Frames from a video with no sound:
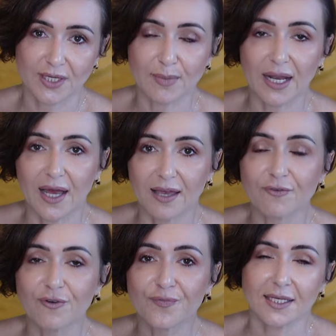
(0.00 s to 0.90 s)
in my life
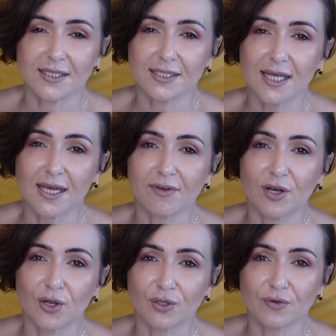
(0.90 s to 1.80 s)
since I have a
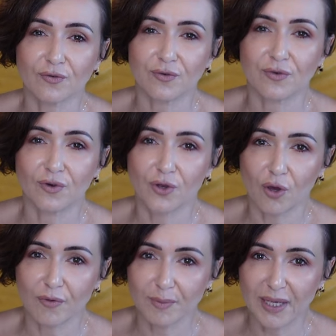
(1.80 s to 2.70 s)
lot of
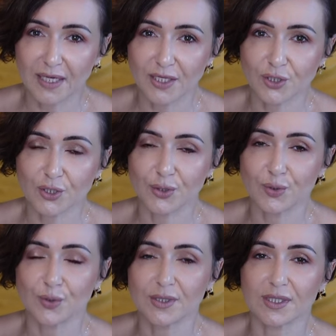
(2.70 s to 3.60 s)
lower back
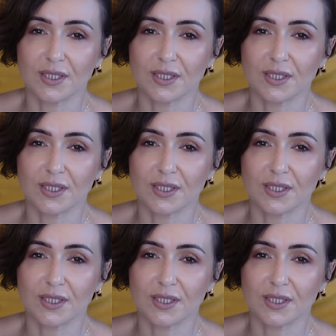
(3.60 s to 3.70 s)
issues,